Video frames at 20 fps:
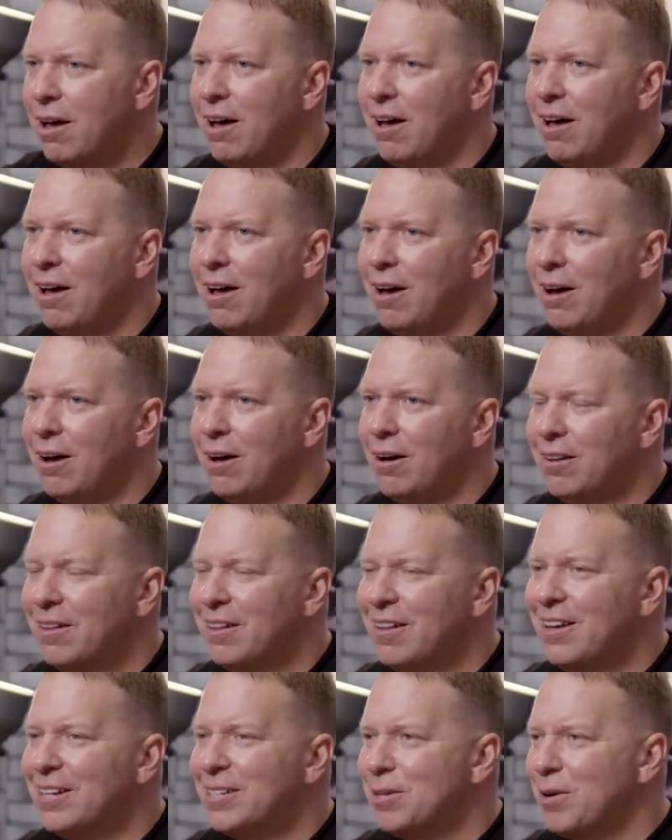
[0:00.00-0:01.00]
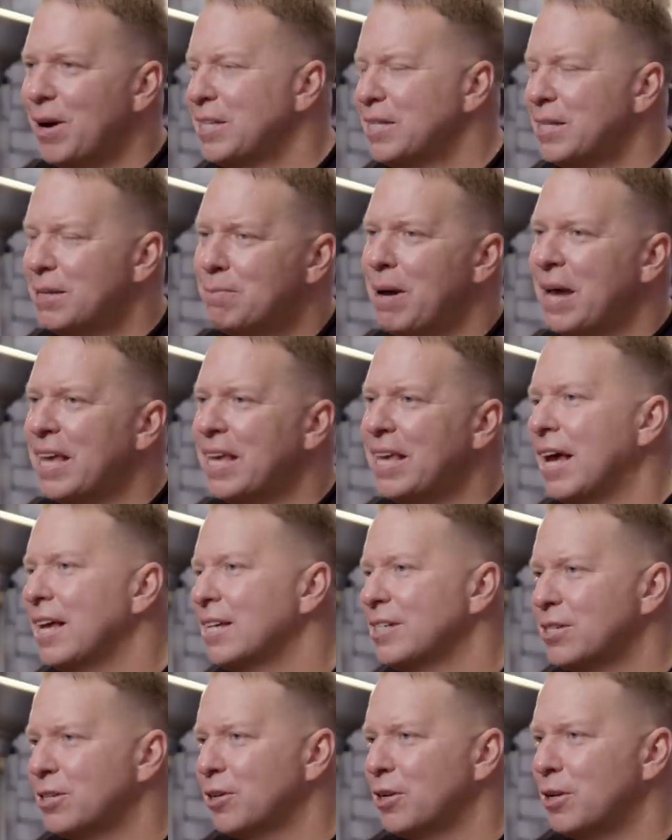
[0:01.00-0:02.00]
Uh, so I said my
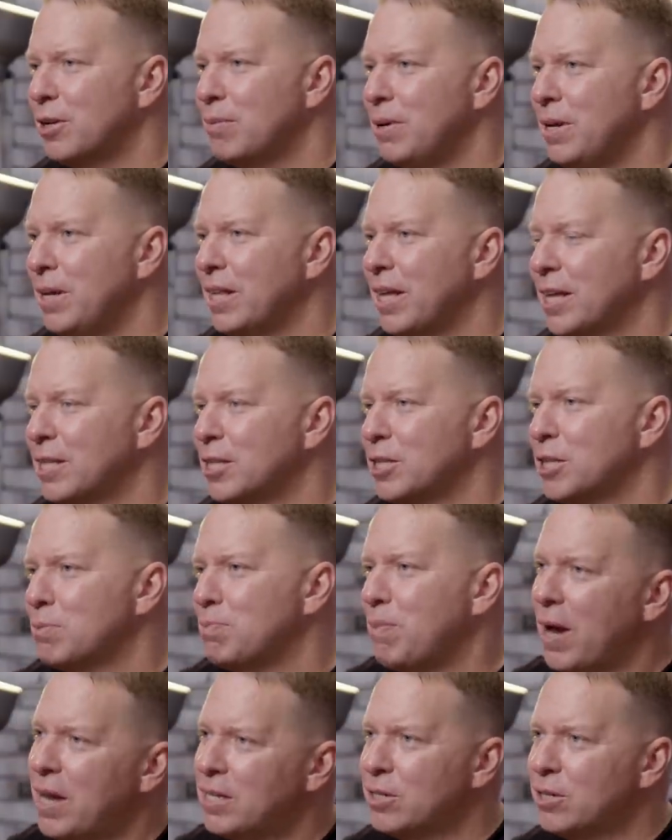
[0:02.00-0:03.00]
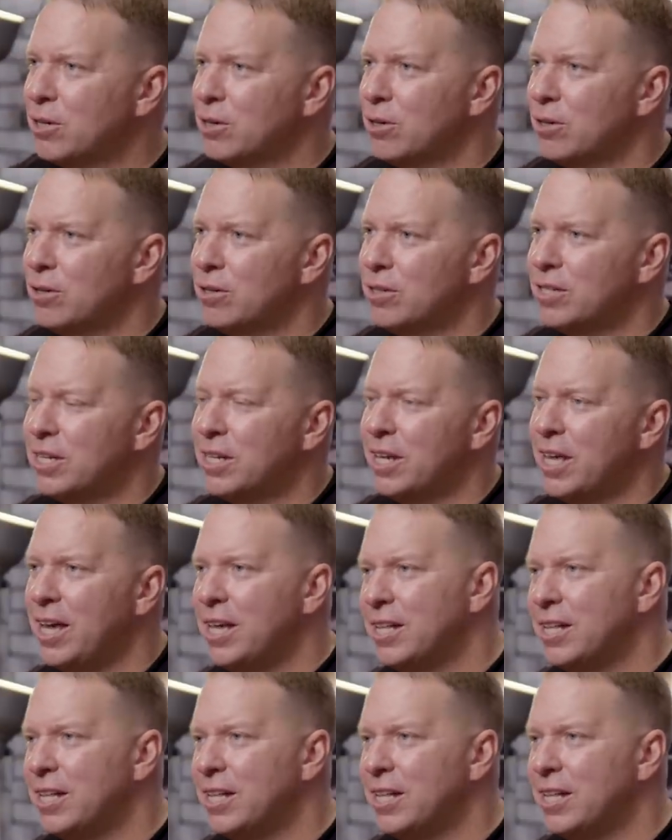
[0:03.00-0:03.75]
guests are going to be like the Spice Girls and